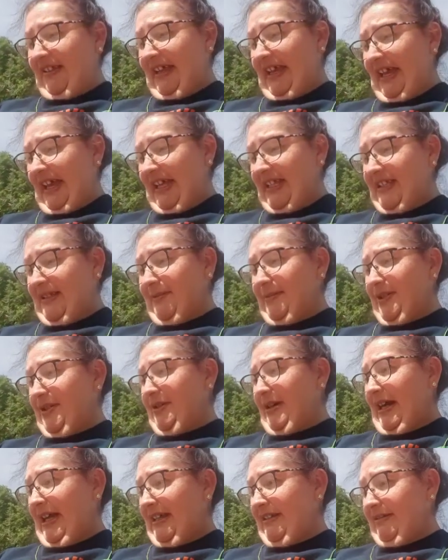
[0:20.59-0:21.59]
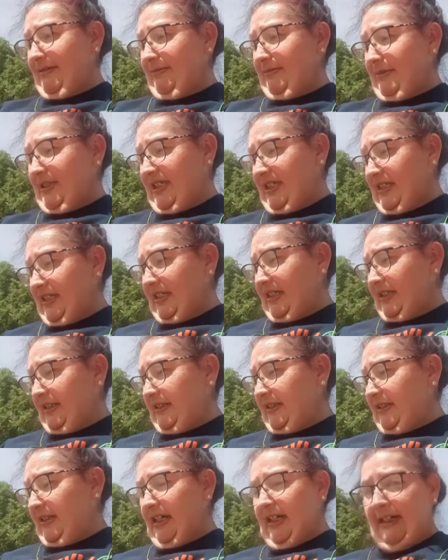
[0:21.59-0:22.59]
They had some new items.
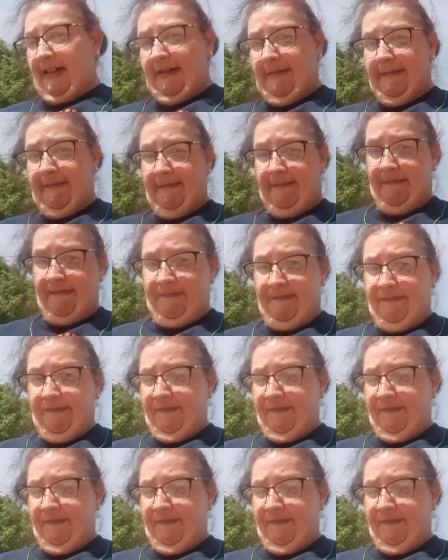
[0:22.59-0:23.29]
Um,